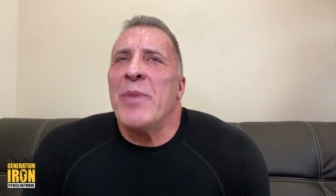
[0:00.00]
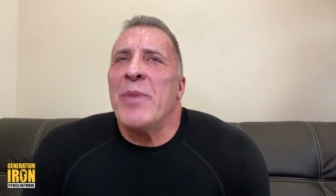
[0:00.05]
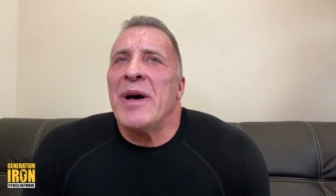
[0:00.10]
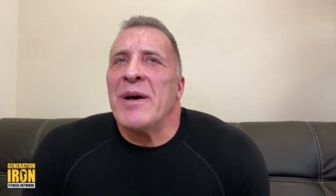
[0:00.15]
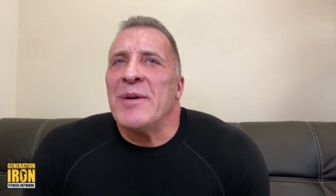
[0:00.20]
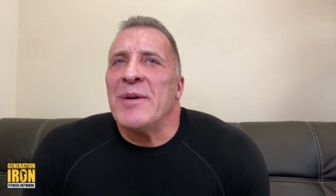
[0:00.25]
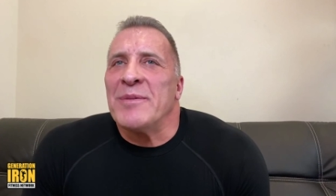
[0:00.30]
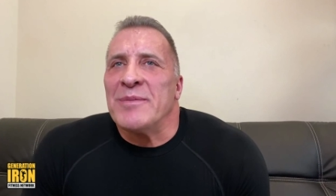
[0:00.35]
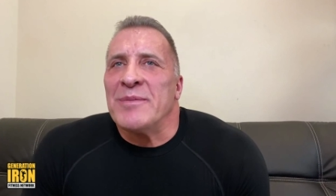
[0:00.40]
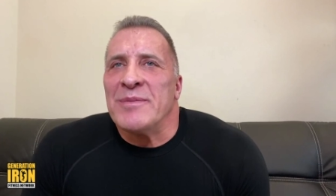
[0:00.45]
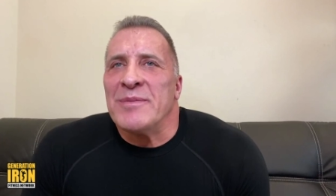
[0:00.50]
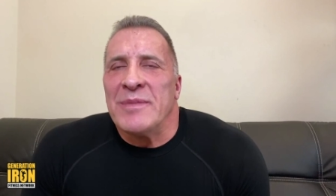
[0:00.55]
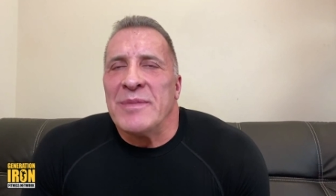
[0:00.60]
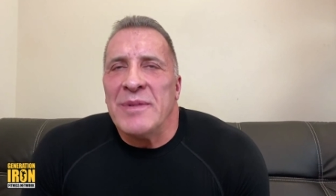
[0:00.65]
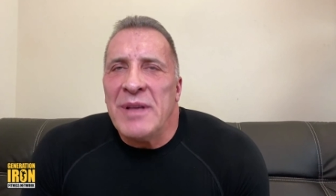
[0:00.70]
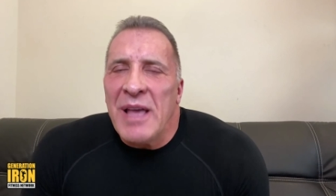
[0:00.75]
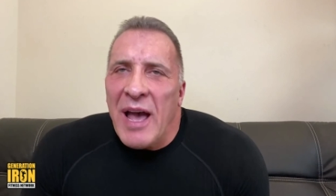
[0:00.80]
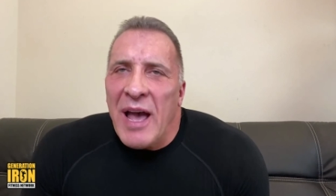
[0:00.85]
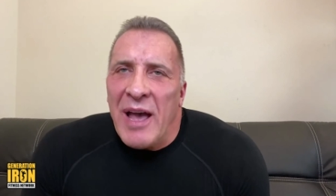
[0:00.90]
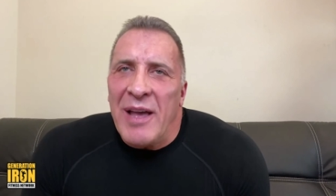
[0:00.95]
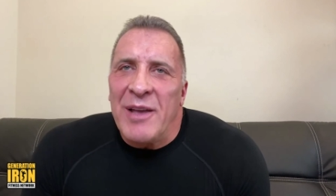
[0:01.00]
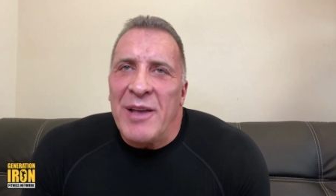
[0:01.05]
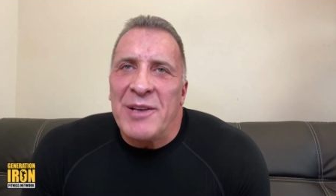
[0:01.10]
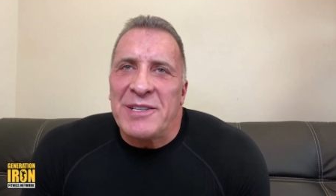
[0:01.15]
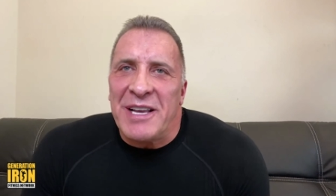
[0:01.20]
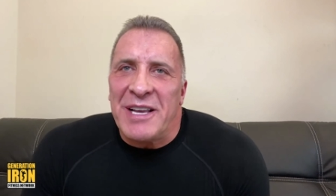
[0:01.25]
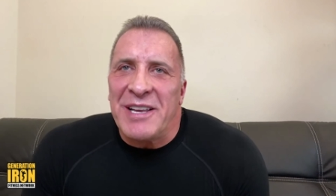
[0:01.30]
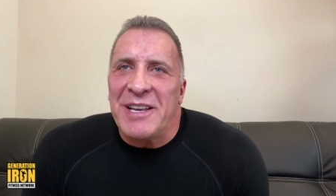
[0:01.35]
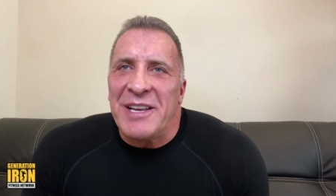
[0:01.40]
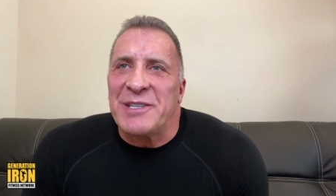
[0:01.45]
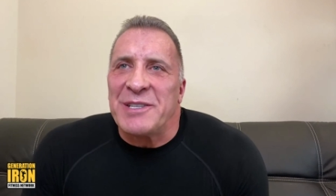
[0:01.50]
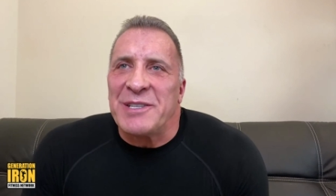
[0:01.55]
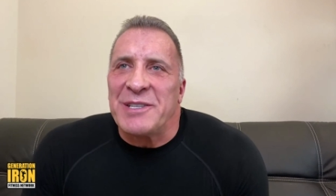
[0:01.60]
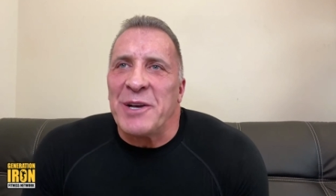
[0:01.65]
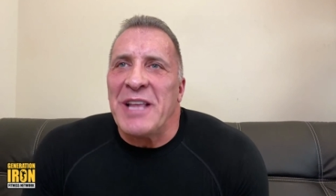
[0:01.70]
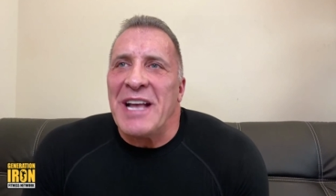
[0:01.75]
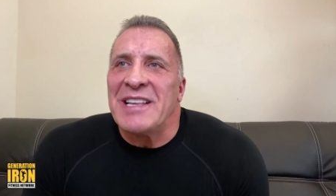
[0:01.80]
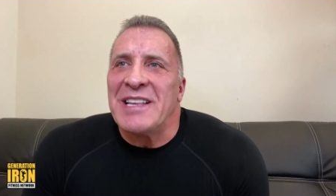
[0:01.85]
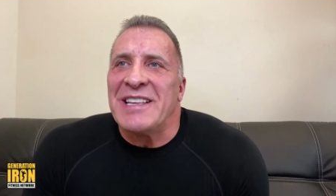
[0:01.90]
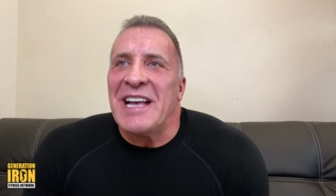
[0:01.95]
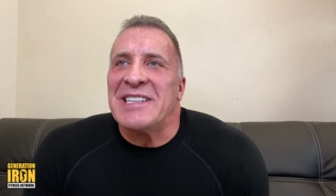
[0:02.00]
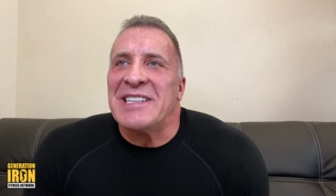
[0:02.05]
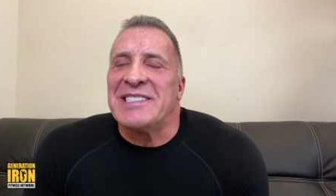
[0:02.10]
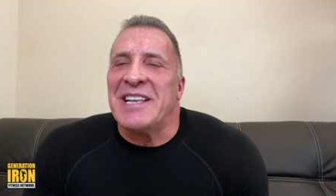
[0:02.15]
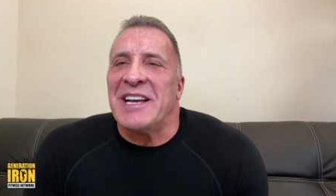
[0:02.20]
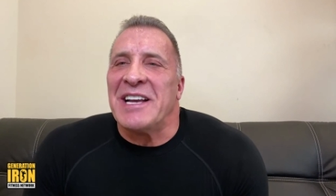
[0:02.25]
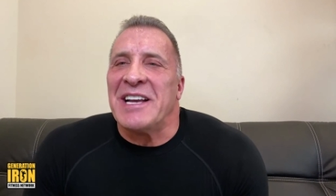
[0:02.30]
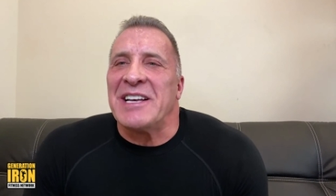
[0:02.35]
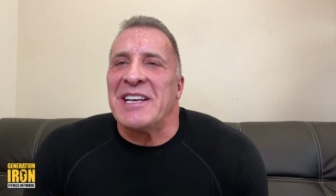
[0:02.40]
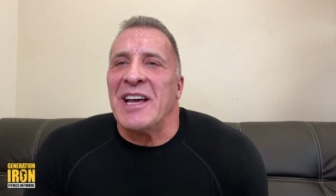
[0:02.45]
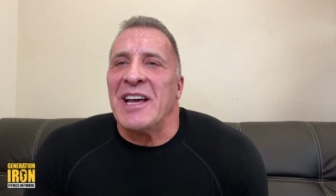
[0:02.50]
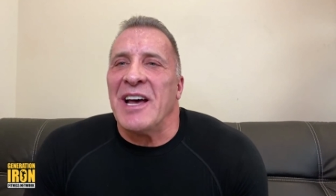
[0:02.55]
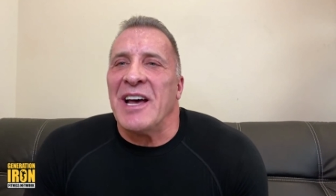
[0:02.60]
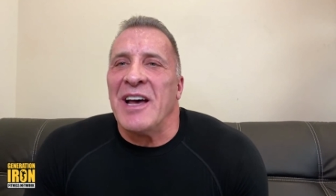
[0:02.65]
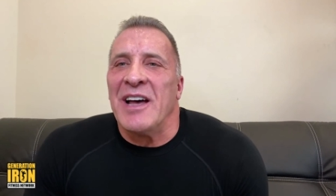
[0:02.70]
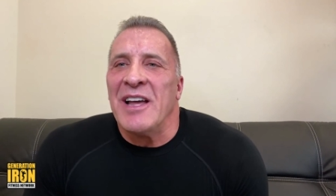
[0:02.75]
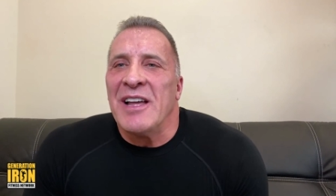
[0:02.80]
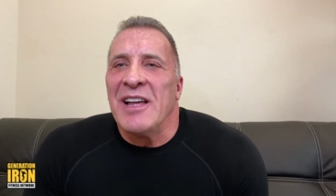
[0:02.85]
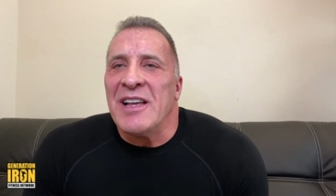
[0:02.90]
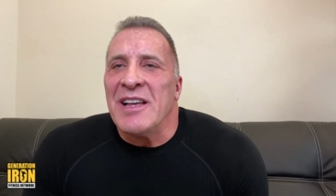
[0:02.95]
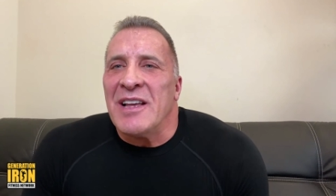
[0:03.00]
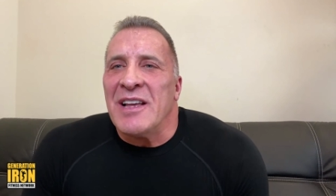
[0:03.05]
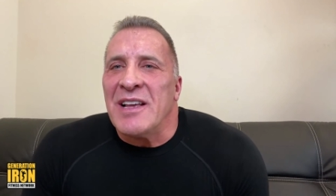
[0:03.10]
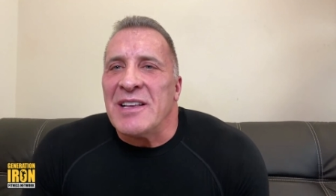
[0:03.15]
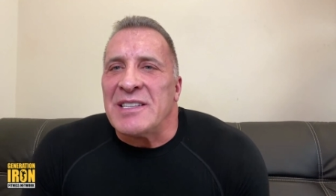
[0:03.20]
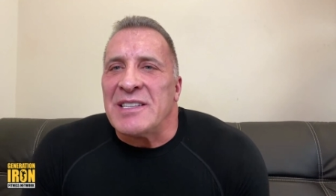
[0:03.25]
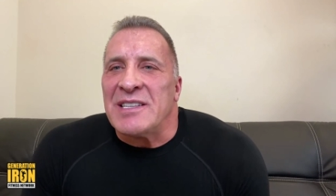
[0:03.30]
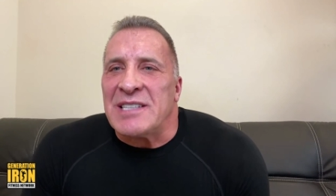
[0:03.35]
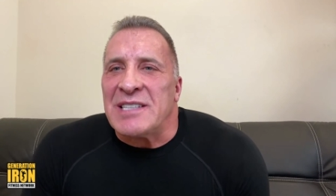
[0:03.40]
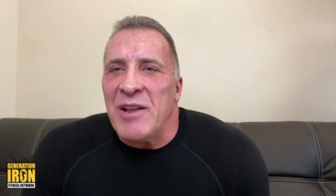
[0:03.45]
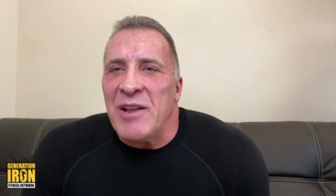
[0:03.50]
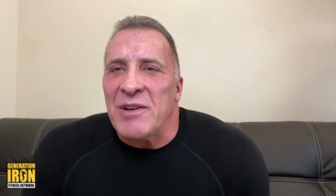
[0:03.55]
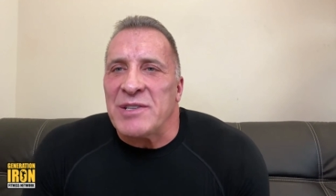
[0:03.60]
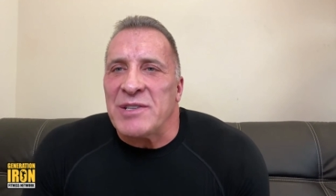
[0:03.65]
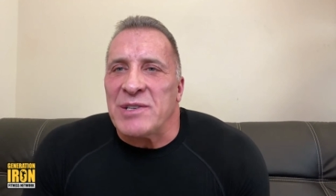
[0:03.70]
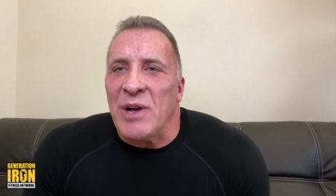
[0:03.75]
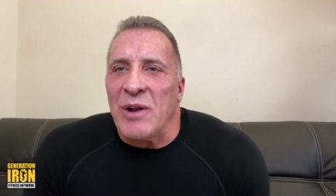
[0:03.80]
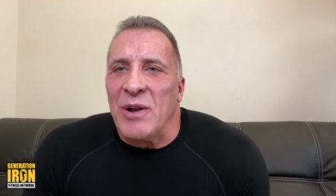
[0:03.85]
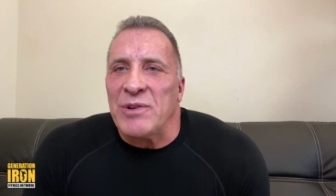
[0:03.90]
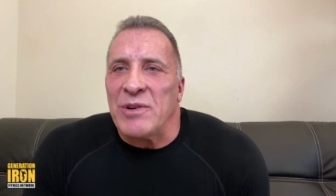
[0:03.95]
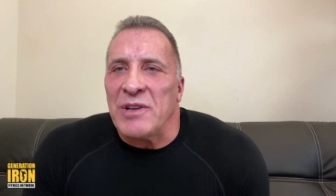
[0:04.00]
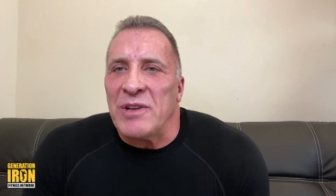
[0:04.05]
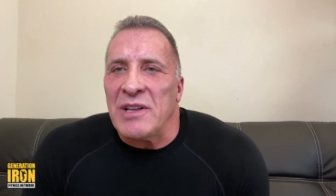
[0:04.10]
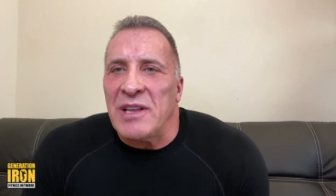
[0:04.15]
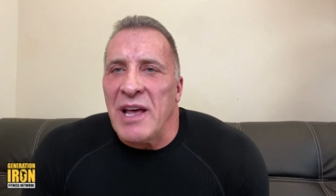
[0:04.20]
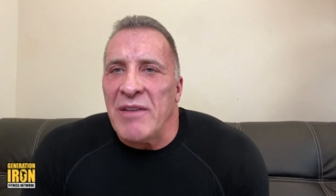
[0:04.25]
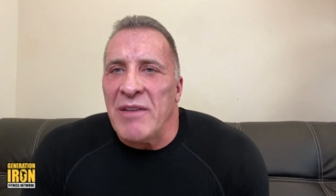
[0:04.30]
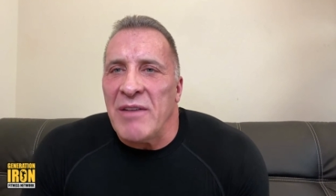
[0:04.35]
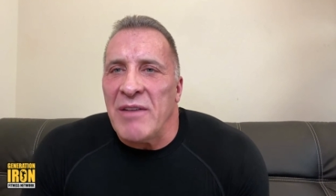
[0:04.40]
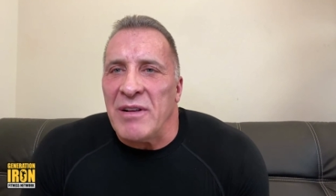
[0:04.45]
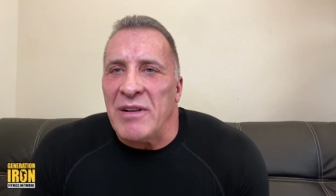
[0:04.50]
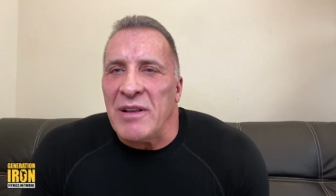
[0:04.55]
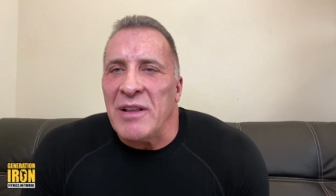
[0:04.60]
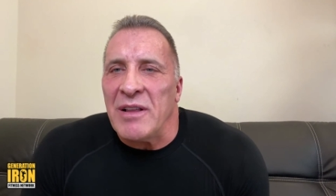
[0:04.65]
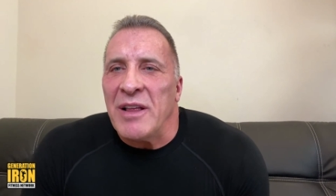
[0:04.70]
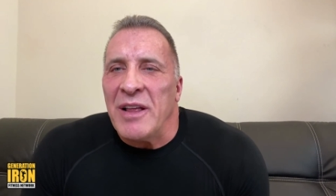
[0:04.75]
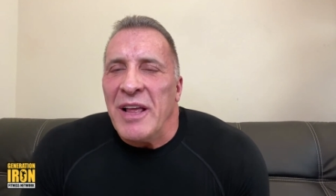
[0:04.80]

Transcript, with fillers: but yeah, you see, so that that's that uh, sell your soul to the devil.